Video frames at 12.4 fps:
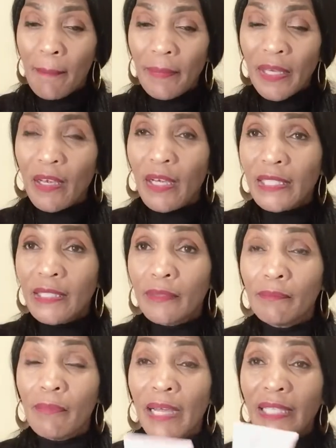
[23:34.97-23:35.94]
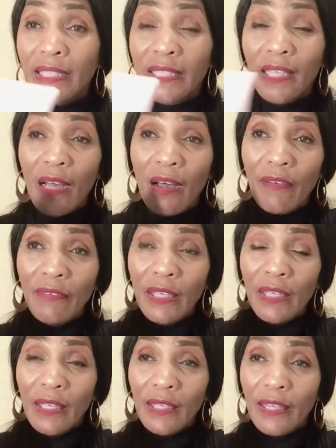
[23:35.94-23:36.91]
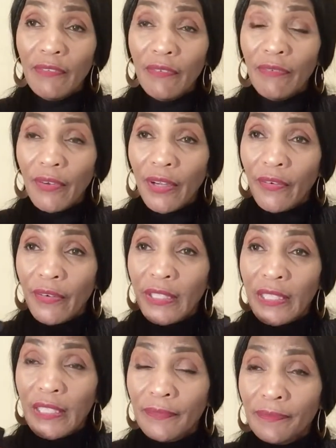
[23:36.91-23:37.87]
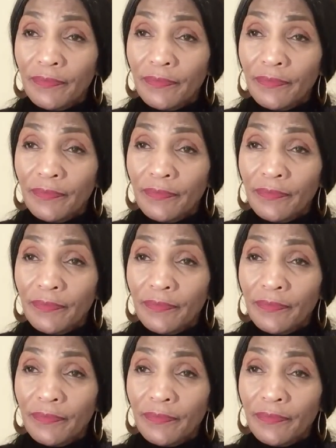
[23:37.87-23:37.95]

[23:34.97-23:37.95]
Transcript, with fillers: because myself, love of fragrance,